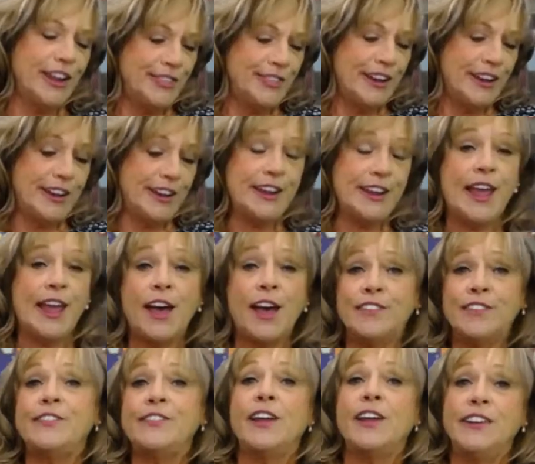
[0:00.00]
that he
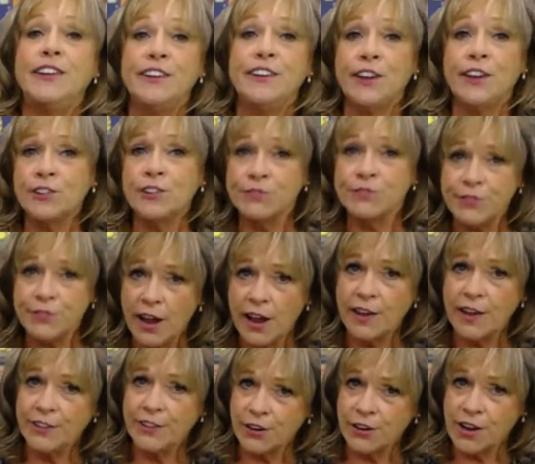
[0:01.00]
has signed another
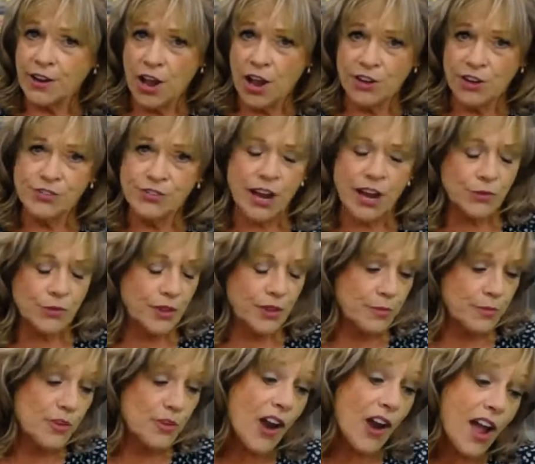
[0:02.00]
5-year contract with
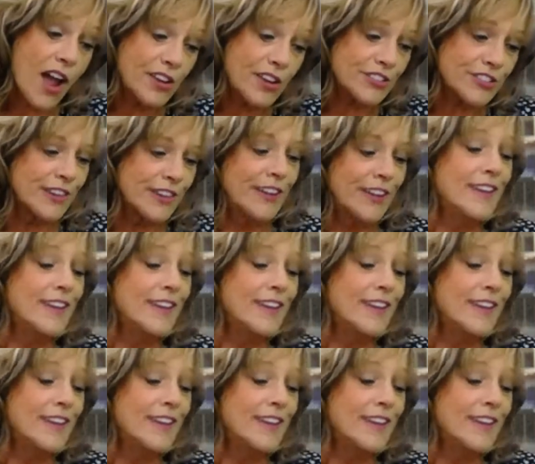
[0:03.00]
the Mirage.